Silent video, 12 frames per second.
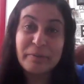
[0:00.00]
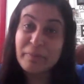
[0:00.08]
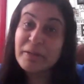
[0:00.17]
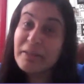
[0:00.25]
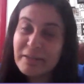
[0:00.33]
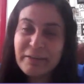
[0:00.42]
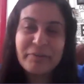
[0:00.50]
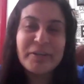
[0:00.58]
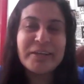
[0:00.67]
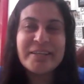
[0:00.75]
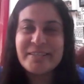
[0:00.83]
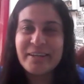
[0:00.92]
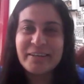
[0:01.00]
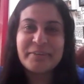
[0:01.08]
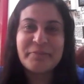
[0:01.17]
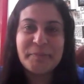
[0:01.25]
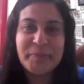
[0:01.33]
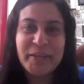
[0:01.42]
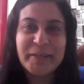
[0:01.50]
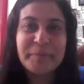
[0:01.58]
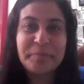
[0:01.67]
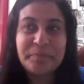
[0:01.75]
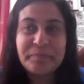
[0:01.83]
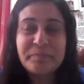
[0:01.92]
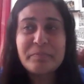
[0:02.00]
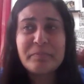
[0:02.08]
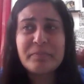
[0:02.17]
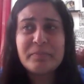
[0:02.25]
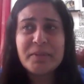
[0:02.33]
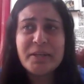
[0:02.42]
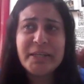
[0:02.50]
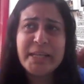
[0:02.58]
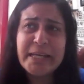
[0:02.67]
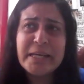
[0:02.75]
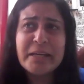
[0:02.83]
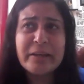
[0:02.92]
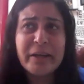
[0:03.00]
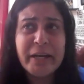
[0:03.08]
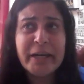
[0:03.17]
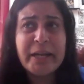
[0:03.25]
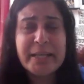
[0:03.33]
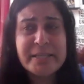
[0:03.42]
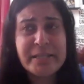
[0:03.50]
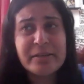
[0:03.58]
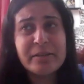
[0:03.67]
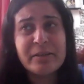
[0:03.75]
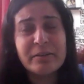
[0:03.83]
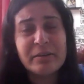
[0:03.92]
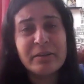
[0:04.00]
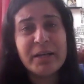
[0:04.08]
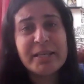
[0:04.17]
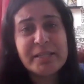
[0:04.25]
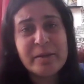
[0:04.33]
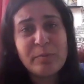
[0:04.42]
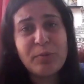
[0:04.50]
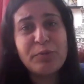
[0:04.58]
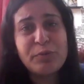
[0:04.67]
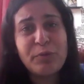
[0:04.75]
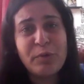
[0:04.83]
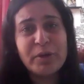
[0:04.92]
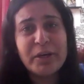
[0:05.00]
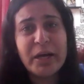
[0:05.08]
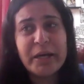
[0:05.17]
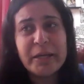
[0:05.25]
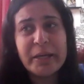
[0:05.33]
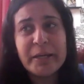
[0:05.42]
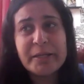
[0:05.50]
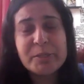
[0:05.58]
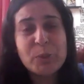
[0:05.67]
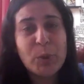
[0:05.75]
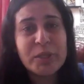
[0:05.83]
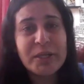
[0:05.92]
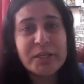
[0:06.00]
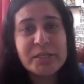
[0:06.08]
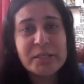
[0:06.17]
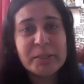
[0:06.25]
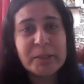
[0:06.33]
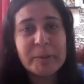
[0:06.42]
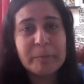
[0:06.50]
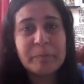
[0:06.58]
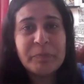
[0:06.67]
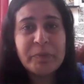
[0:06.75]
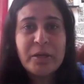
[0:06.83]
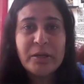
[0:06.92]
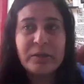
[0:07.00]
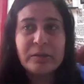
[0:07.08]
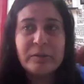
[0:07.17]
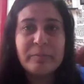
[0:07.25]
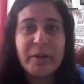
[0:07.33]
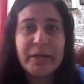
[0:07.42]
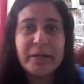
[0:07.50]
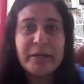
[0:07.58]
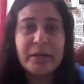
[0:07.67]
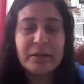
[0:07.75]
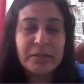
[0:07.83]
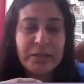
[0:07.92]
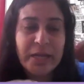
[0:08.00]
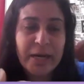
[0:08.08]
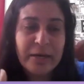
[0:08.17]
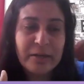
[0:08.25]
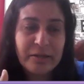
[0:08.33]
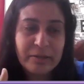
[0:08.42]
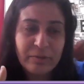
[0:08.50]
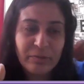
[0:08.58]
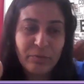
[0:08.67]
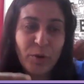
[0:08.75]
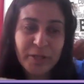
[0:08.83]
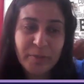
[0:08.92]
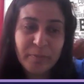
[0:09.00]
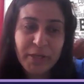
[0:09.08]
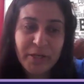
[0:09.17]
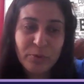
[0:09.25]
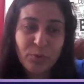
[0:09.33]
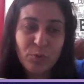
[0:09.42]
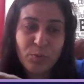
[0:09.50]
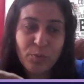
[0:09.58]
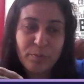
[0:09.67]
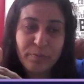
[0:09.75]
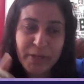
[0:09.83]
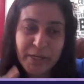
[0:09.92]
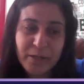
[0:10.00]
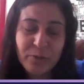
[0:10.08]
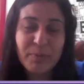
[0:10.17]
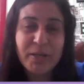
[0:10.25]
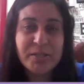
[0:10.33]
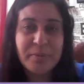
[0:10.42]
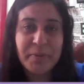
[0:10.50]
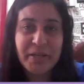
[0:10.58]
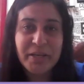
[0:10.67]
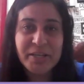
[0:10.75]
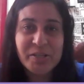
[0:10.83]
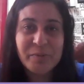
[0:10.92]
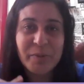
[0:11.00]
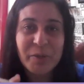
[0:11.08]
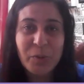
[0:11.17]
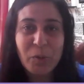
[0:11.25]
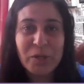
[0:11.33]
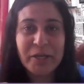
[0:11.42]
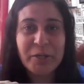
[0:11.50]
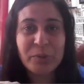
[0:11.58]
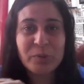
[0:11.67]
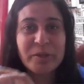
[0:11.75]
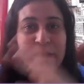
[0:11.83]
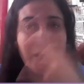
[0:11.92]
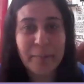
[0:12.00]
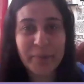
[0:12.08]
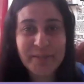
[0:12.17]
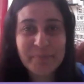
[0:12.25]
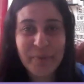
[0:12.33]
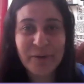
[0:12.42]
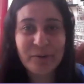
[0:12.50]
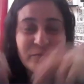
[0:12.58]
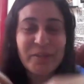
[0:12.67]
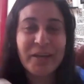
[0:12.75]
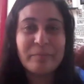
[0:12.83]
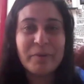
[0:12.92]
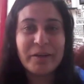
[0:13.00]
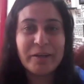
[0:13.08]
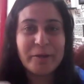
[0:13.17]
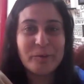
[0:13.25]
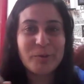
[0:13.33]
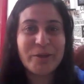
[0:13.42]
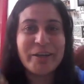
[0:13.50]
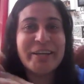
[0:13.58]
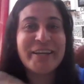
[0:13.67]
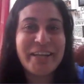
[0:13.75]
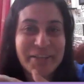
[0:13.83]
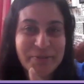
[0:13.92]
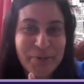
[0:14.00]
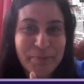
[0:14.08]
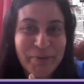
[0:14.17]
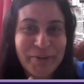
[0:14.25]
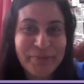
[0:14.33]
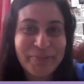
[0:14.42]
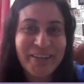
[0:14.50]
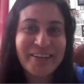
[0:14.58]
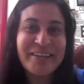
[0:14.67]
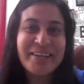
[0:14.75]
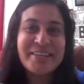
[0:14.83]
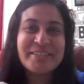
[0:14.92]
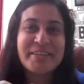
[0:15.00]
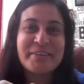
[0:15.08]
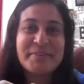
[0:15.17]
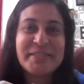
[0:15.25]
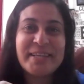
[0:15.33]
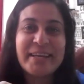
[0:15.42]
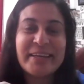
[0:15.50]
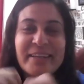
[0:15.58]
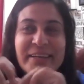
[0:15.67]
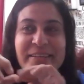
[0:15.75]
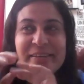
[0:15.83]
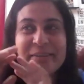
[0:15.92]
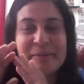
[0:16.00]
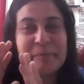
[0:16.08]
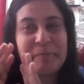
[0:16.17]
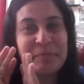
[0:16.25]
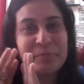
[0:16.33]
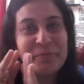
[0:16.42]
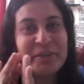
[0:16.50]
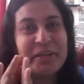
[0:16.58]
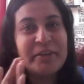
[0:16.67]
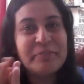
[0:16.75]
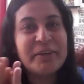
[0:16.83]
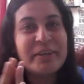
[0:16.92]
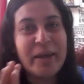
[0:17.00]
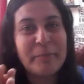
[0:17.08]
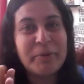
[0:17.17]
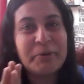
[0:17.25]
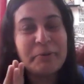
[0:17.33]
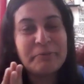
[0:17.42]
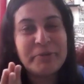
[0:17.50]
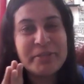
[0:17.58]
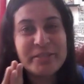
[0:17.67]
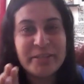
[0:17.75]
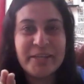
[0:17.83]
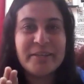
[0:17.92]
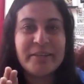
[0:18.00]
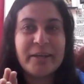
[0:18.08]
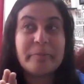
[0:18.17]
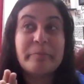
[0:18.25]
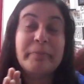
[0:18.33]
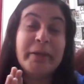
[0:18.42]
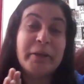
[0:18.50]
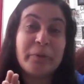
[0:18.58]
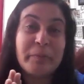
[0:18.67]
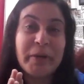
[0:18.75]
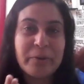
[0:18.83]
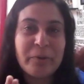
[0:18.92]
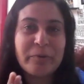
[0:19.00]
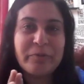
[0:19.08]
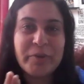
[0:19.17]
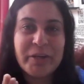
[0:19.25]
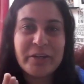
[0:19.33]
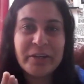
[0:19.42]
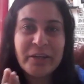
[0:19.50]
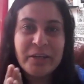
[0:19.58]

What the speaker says: but it definitely started from there. Taking it ahead, as I moved forward, I saw that my dad wanted me to be into mass communication, but not into the glamorous part of that, but into the intellectual part of that. So he was like that, leave the glamour of the screen that may or might not fit